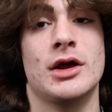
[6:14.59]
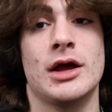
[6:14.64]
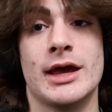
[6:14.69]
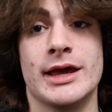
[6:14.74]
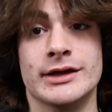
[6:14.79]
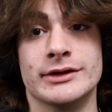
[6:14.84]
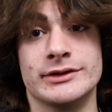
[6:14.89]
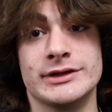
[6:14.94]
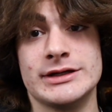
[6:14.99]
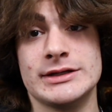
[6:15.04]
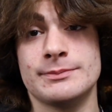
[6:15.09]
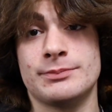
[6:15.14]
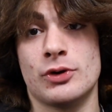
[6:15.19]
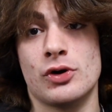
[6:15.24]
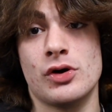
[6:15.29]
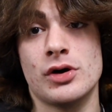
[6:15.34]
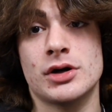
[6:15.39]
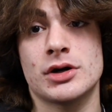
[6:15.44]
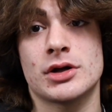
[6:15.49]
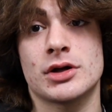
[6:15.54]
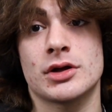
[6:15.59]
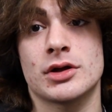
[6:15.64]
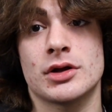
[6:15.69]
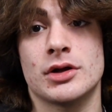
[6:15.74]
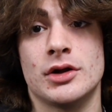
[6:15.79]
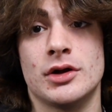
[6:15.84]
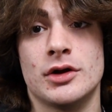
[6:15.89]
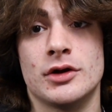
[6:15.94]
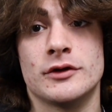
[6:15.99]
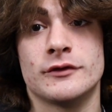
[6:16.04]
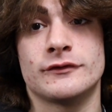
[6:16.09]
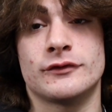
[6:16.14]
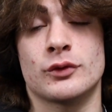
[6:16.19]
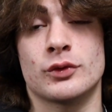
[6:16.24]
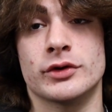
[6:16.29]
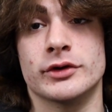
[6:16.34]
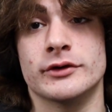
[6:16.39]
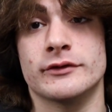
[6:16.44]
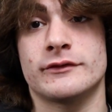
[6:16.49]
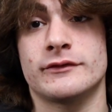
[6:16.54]
a lean bulk
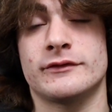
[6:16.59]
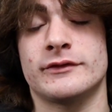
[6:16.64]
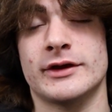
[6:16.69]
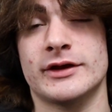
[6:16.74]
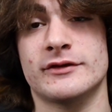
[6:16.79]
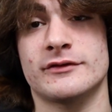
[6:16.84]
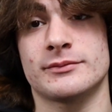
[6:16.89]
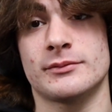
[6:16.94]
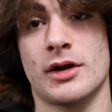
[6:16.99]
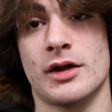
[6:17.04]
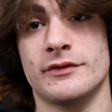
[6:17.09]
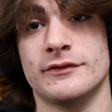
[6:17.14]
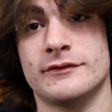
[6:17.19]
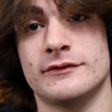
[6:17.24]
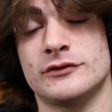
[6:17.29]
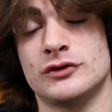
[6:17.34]
for 6 months